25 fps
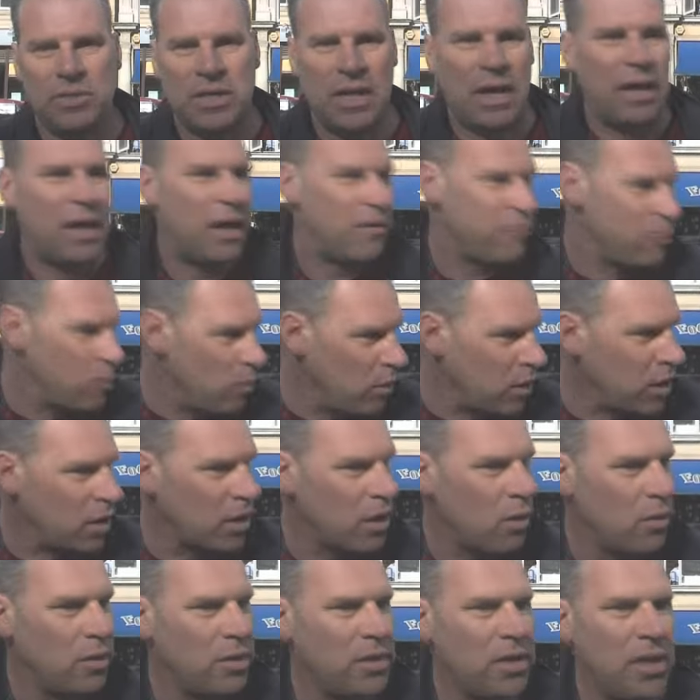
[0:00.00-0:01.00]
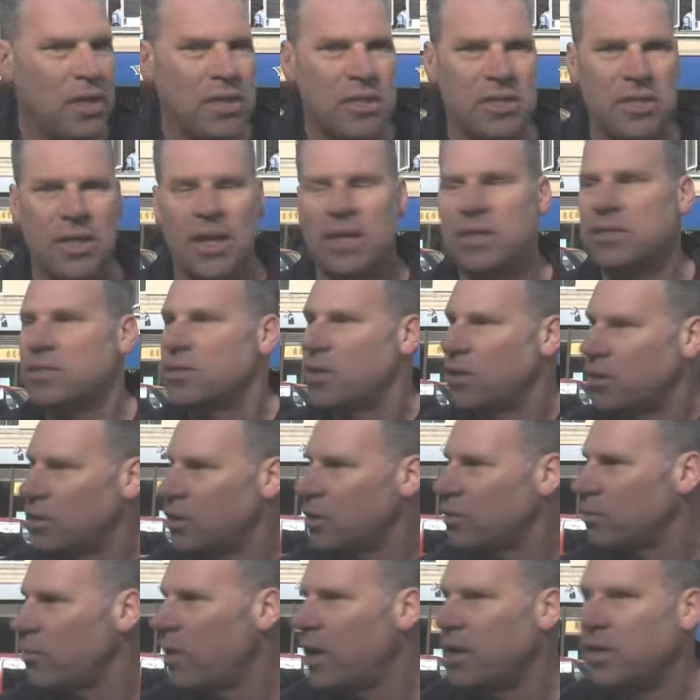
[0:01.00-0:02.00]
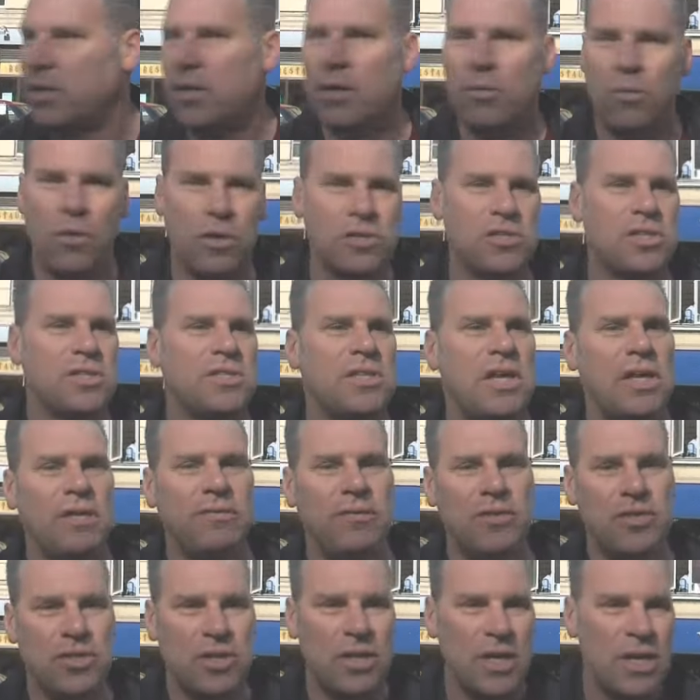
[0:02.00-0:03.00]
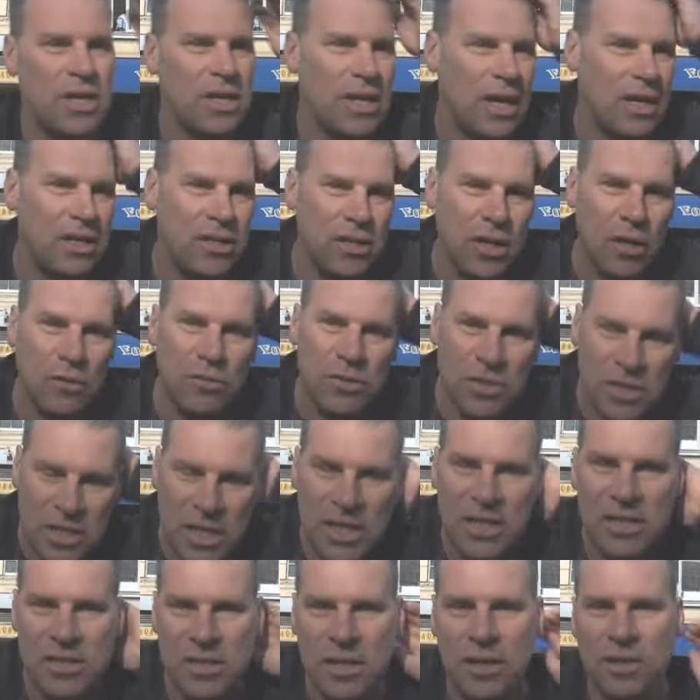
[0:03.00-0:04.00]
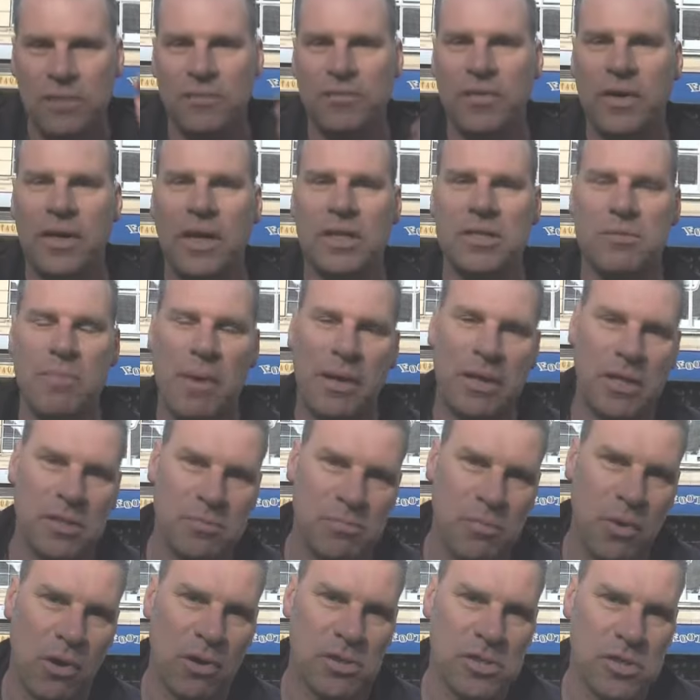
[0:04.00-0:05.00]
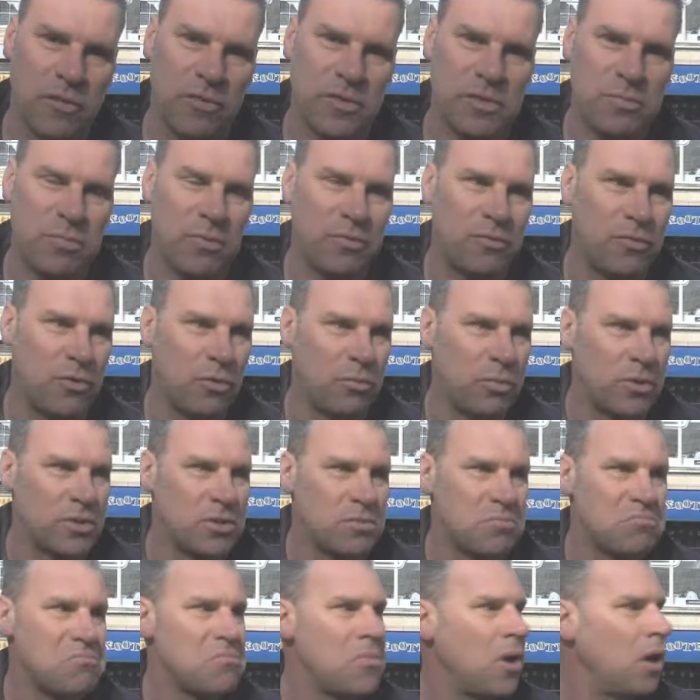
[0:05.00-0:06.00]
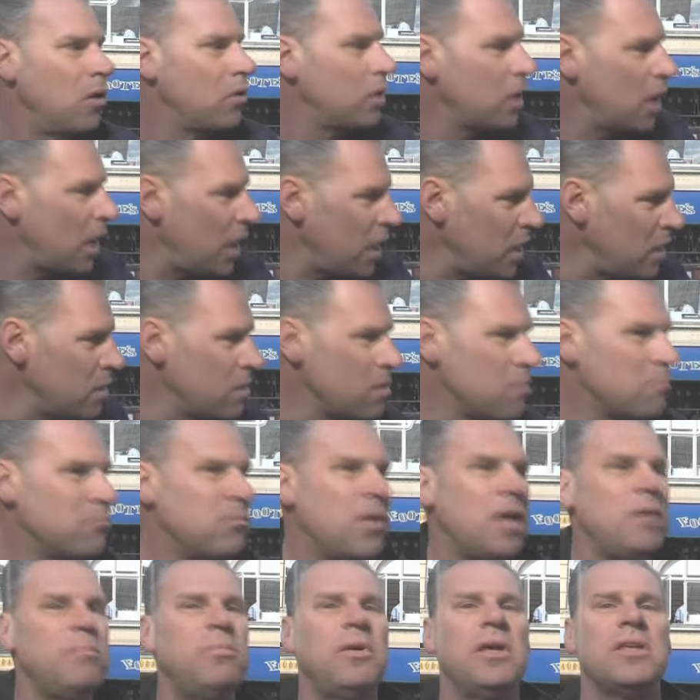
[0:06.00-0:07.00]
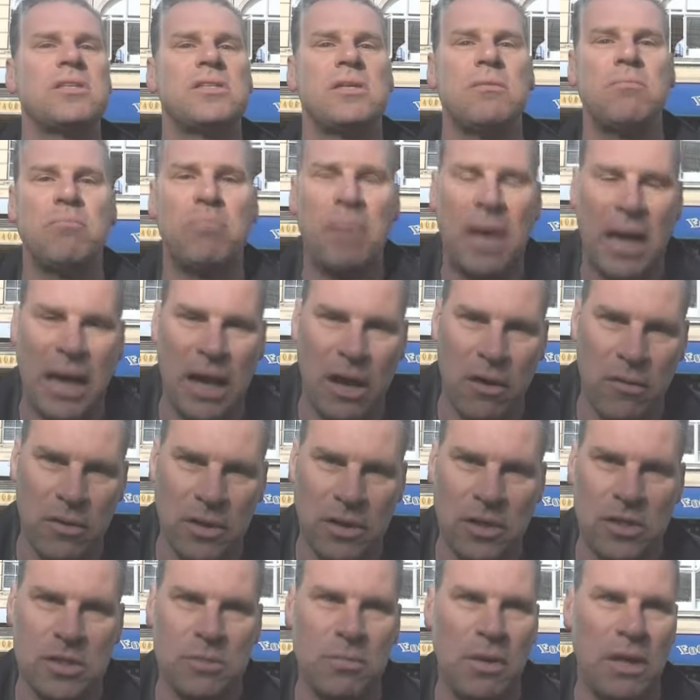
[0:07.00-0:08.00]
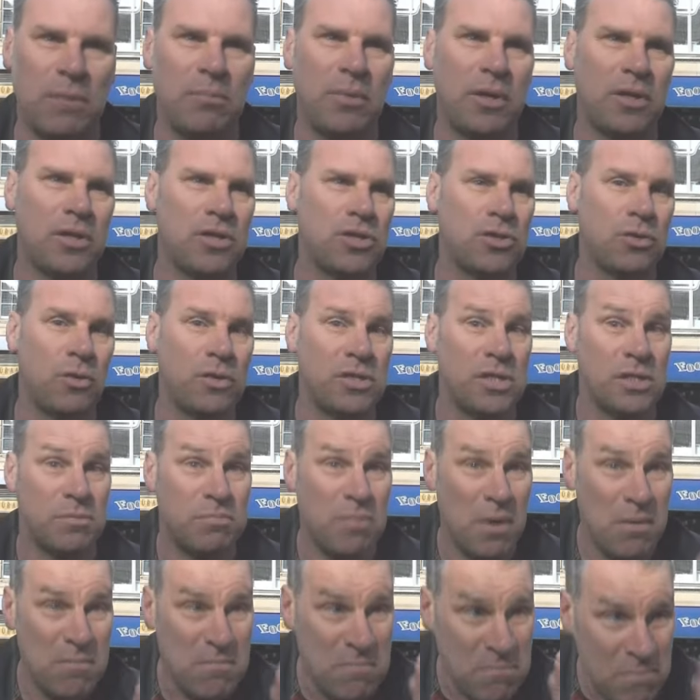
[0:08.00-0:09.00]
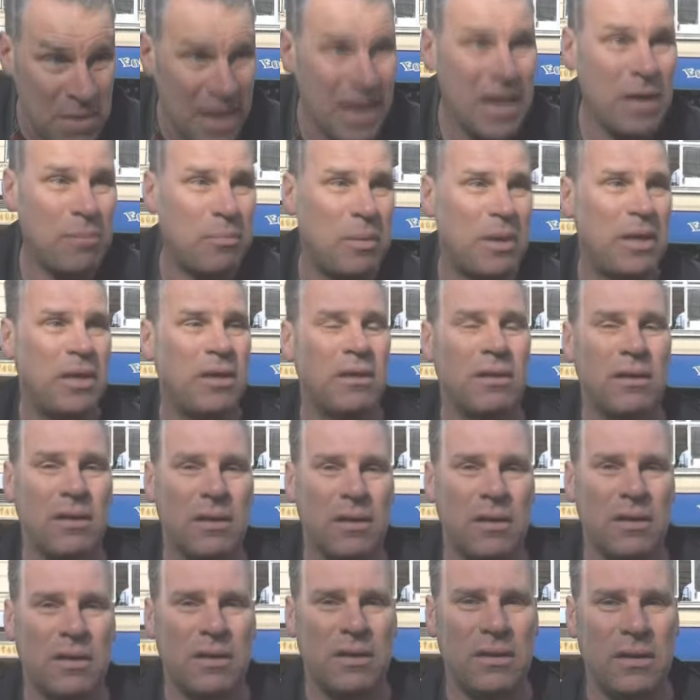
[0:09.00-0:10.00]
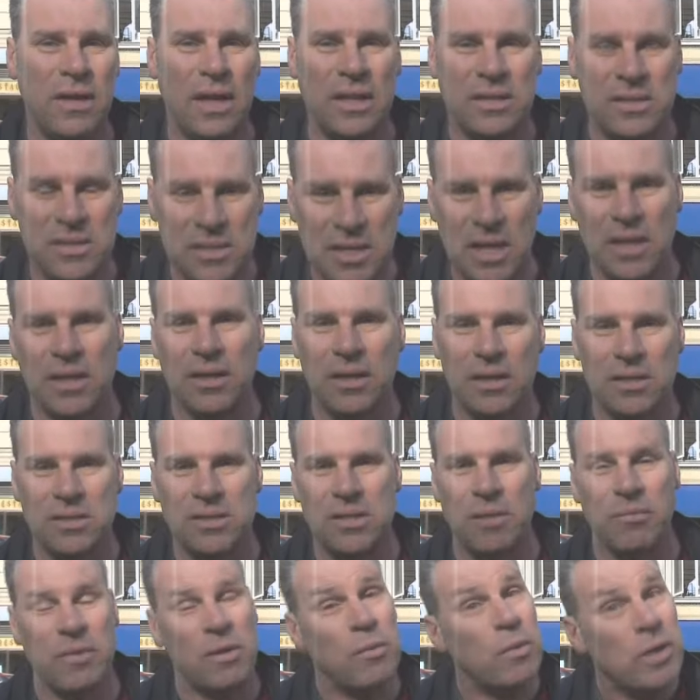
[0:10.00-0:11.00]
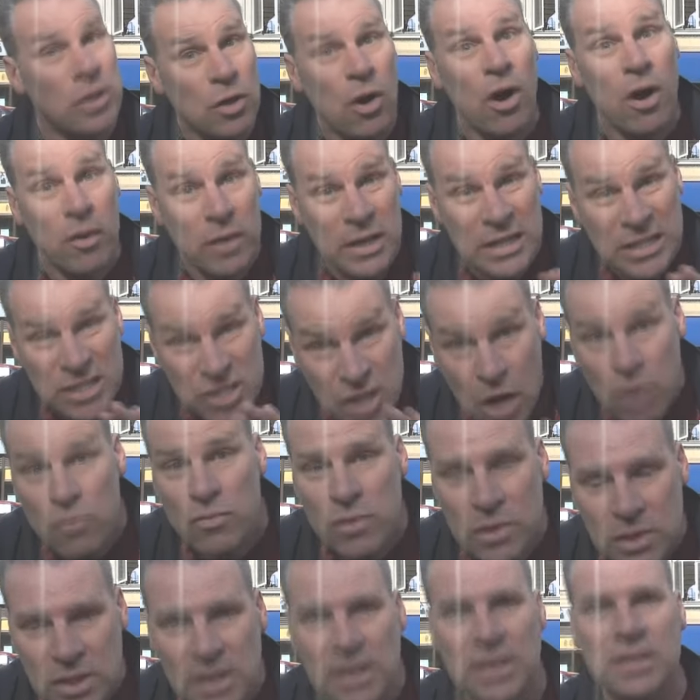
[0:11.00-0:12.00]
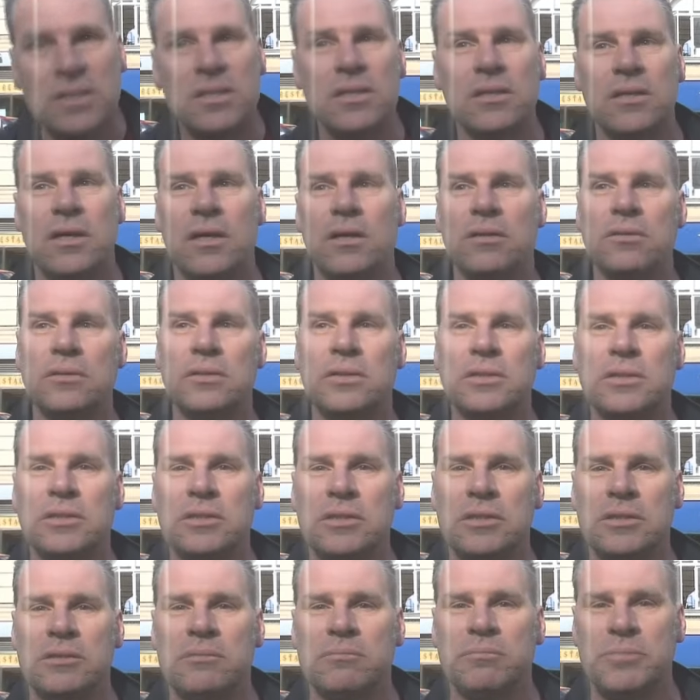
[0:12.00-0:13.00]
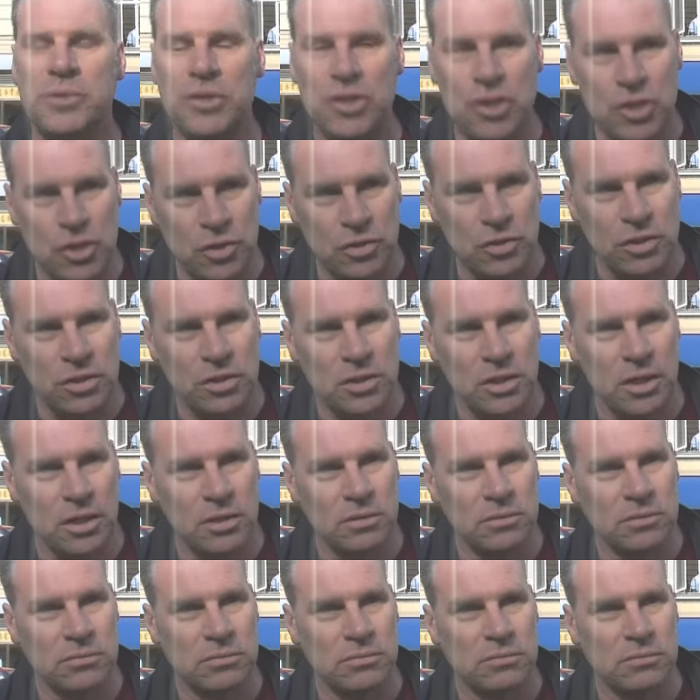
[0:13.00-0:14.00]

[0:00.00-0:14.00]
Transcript: out, everyone can go on the internet, turn on the radio, watch the television, and know detailed figures about its box office performance. Okay, maybe it's empowering you to make better choices, but maybe it's telling us something we not only don't need to know, but shouldn't know.